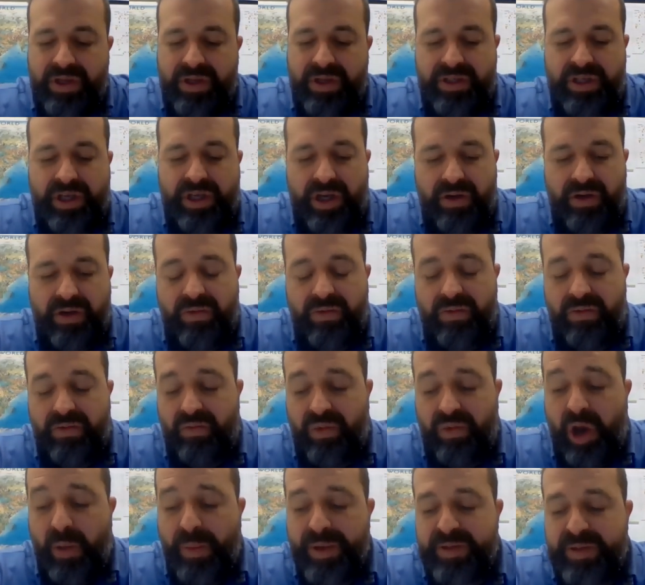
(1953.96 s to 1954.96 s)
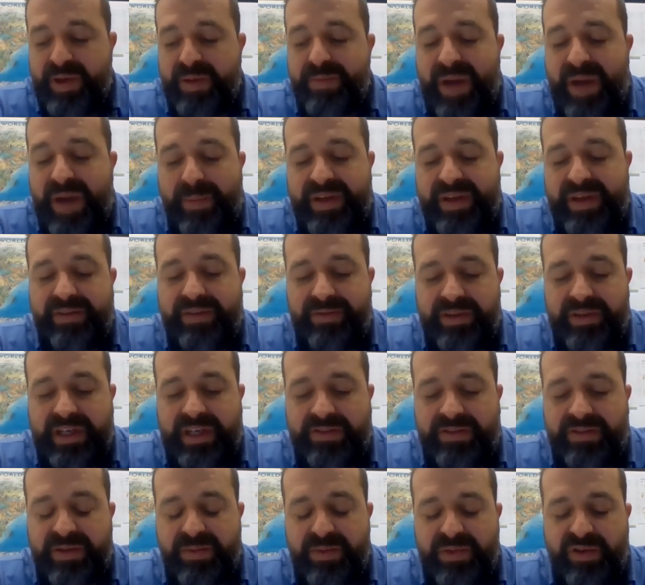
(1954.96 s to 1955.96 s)
So we're hoping to
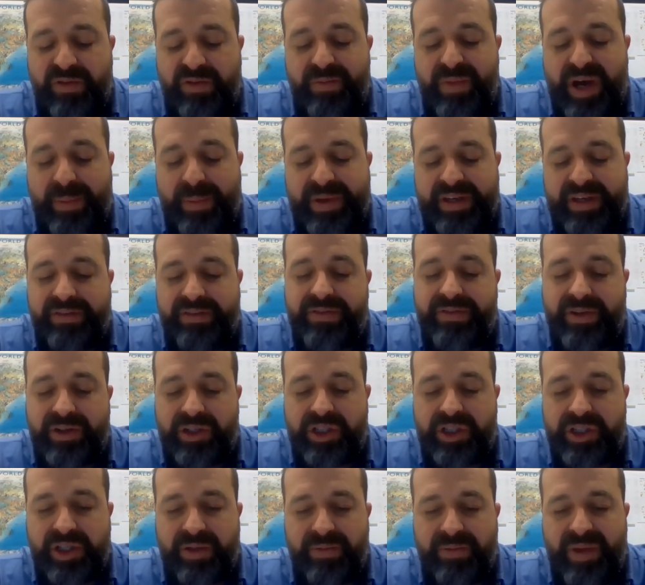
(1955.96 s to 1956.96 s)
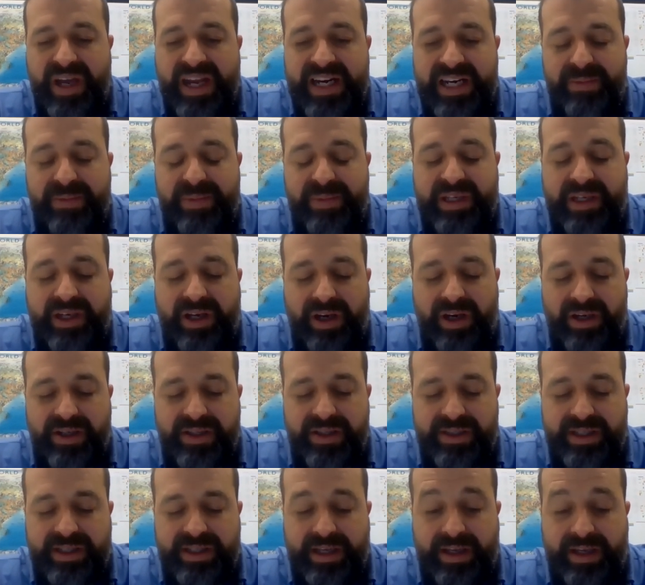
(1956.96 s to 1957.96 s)
have some sort of mapping function, mainly
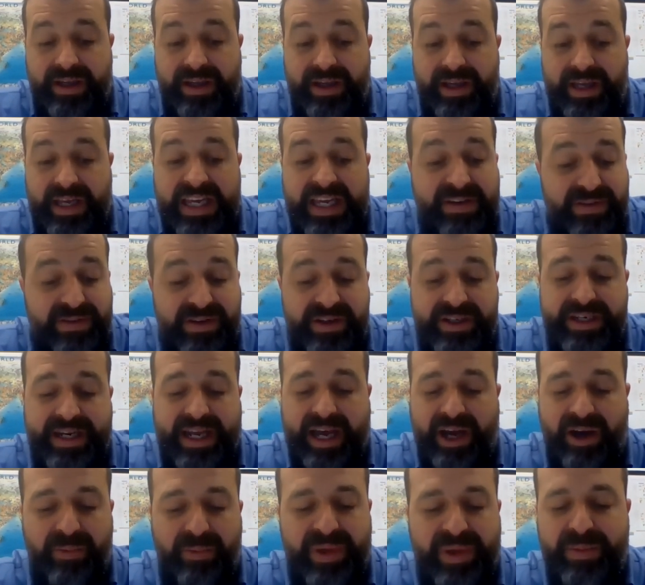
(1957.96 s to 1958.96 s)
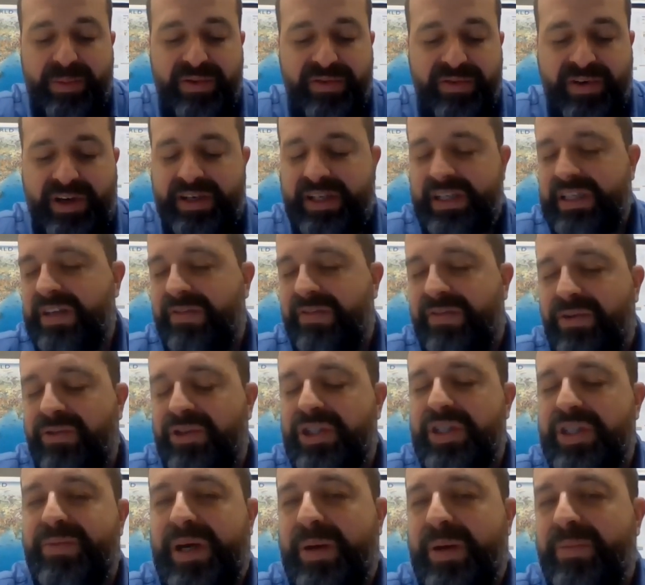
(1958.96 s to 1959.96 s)
because even now people find it
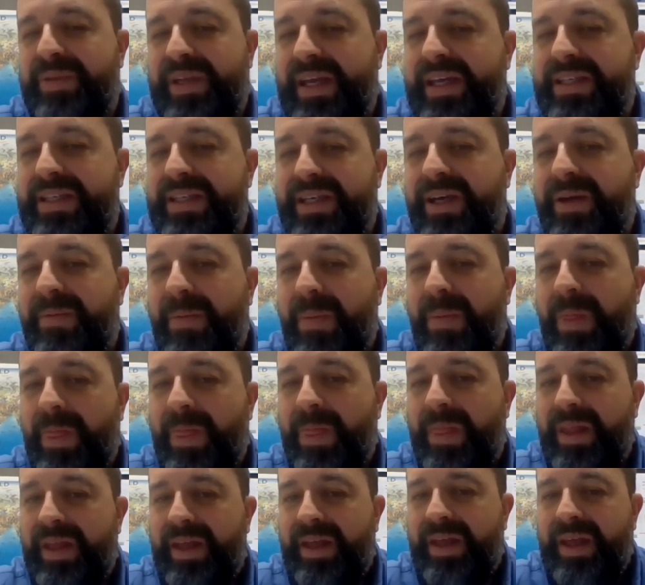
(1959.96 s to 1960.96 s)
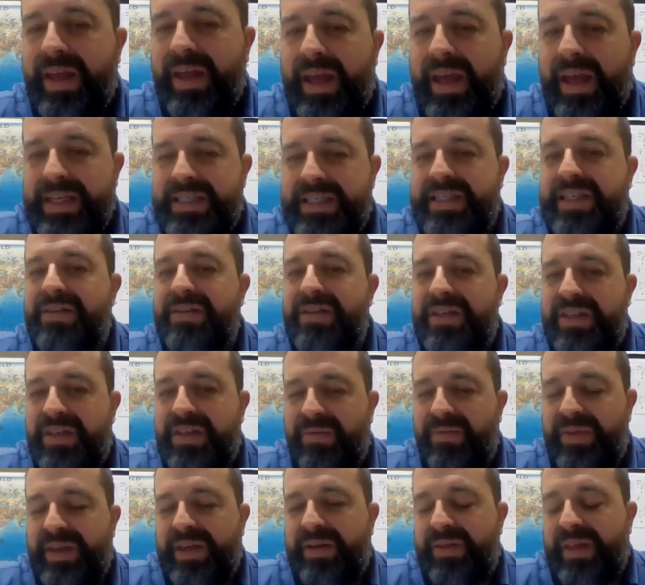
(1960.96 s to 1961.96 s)
difficult to map data. It's still
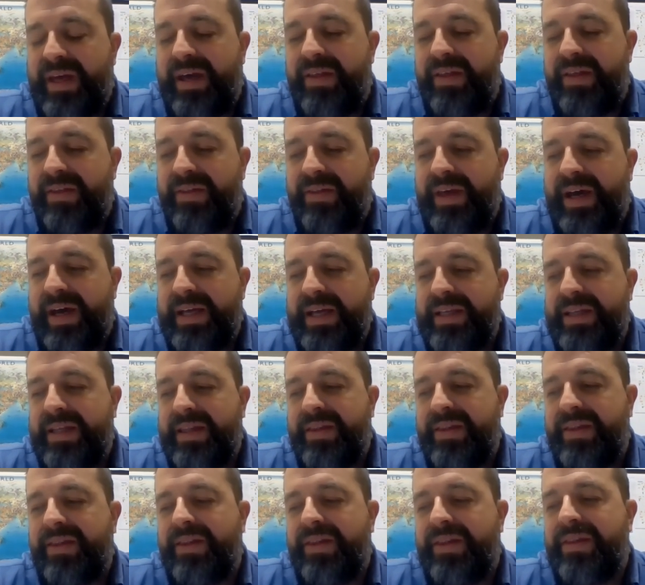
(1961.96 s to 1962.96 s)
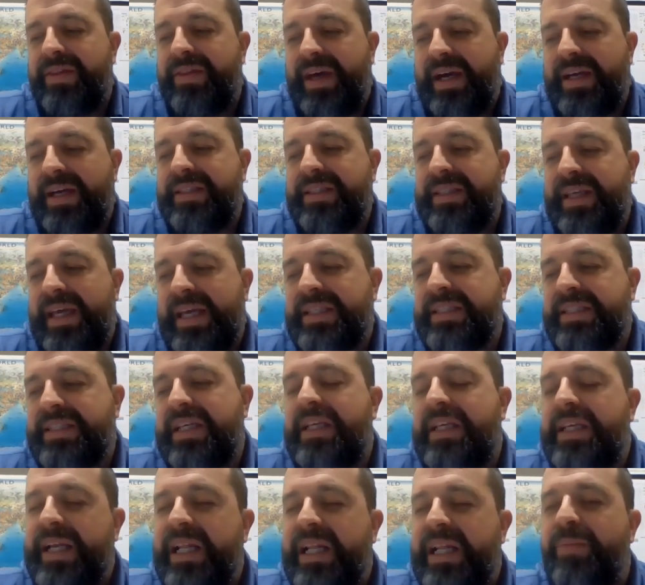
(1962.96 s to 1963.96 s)
something that takes a
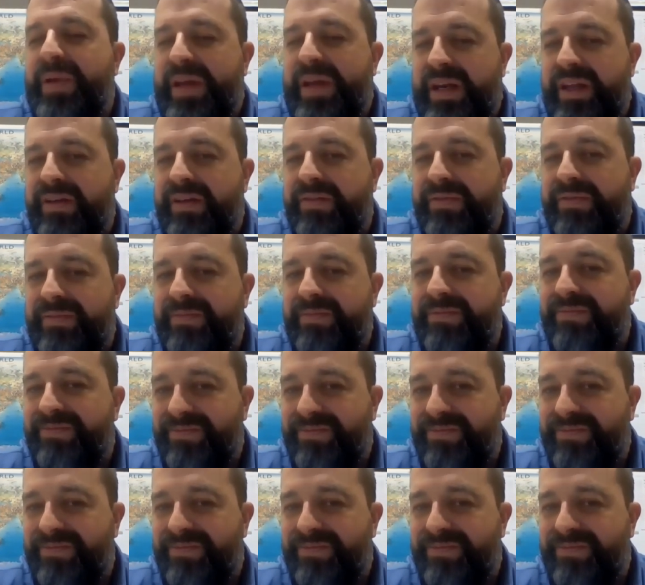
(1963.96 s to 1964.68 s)
little bit of